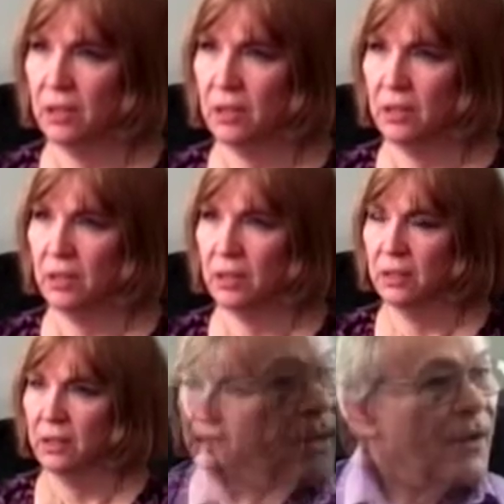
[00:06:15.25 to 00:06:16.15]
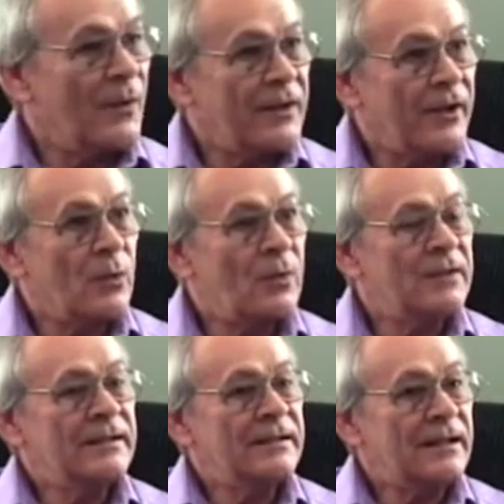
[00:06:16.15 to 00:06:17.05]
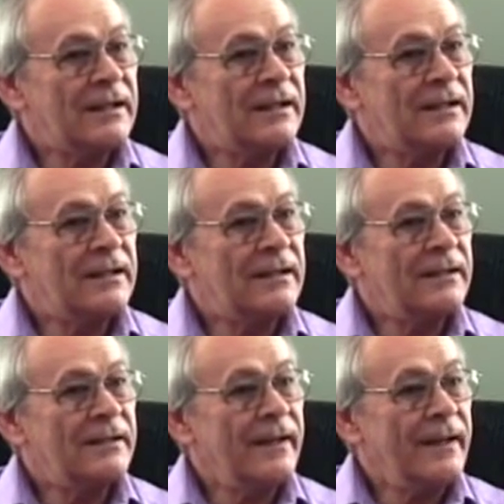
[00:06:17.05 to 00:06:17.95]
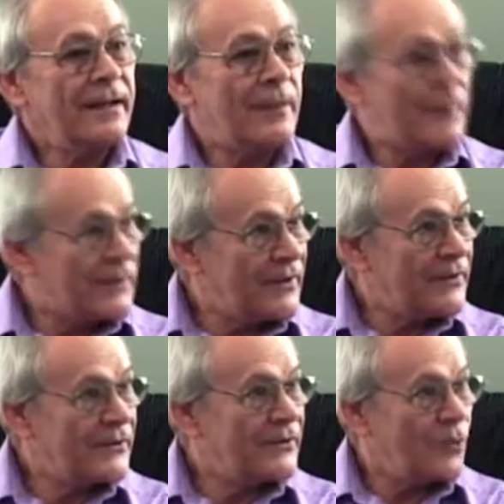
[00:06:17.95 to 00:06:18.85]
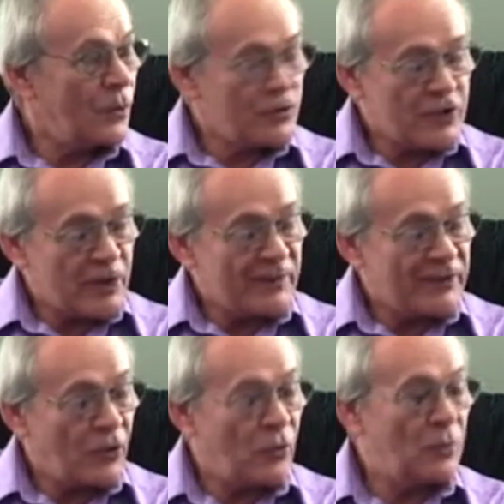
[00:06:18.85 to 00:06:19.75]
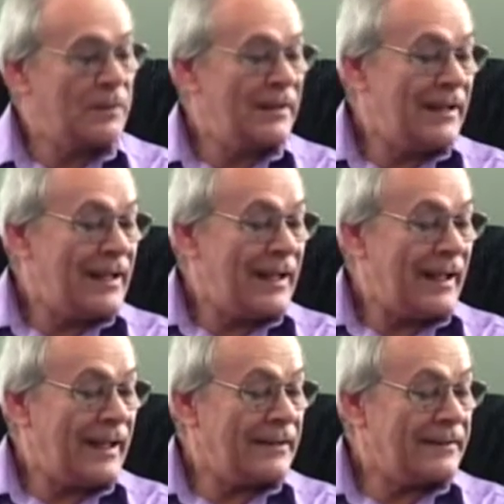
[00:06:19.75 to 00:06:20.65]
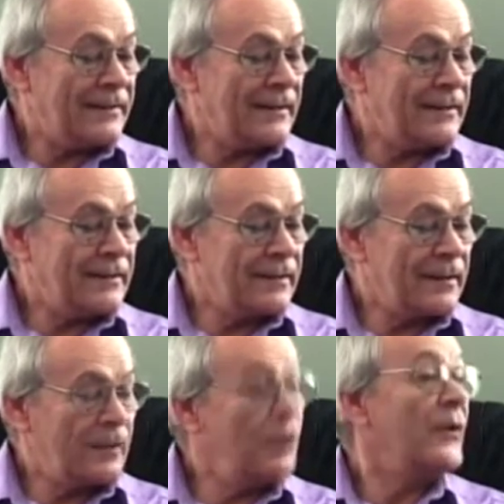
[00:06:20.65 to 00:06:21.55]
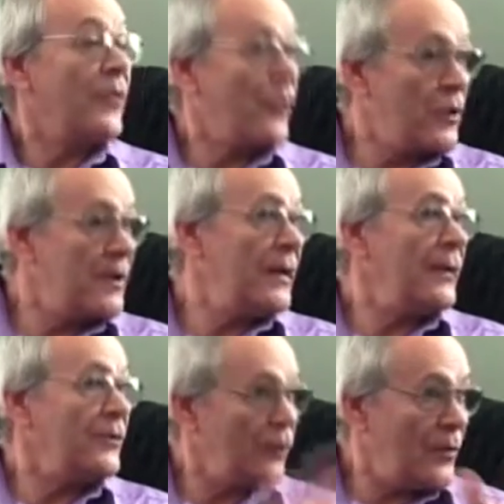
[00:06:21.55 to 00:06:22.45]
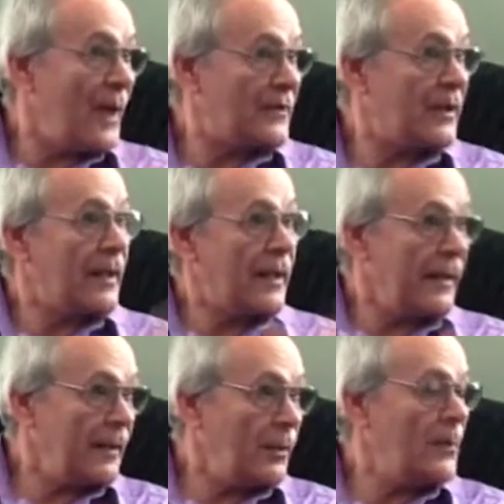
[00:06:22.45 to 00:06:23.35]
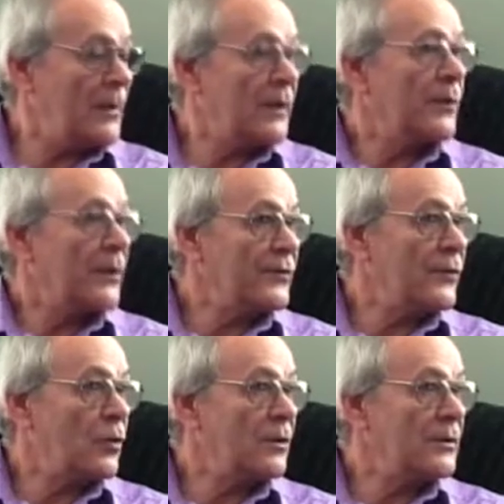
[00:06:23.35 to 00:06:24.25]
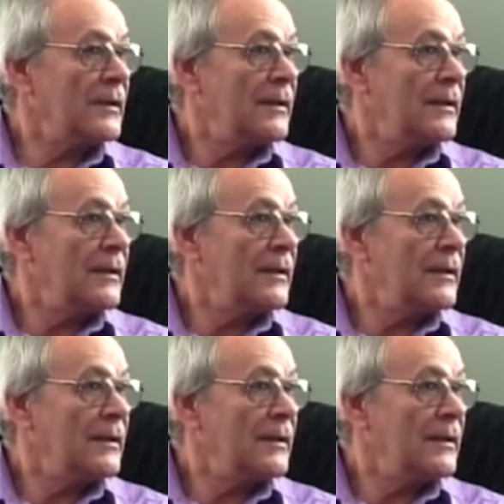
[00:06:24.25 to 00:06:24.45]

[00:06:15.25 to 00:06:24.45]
Yep. Now another one, they come up to this old gentleman's home and said, "You've got 30 days. You have to get out of here. We're building a reservoir." And